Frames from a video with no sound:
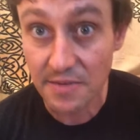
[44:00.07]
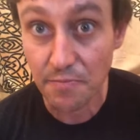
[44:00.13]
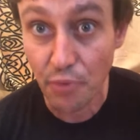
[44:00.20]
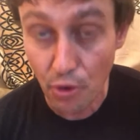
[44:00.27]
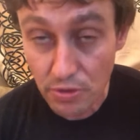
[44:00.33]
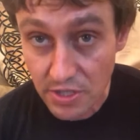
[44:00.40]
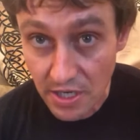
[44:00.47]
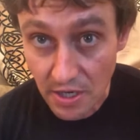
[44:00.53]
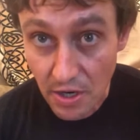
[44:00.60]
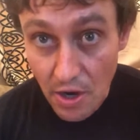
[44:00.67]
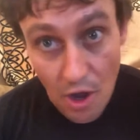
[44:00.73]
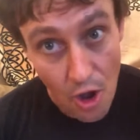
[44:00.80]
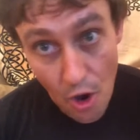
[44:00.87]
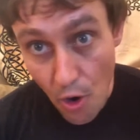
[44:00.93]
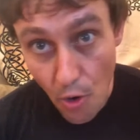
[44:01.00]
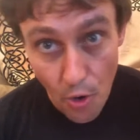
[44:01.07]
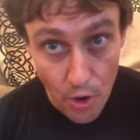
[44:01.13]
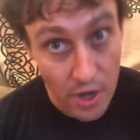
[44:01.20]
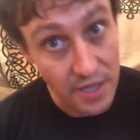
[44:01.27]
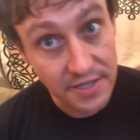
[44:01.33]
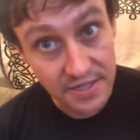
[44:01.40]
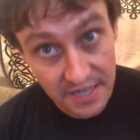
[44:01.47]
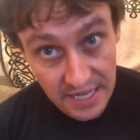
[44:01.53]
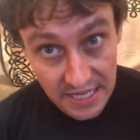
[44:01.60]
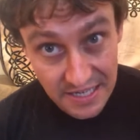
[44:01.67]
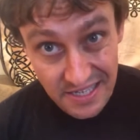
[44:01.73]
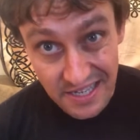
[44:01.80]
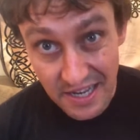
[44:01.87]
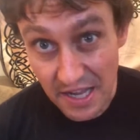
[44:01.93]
Bolton or his niece.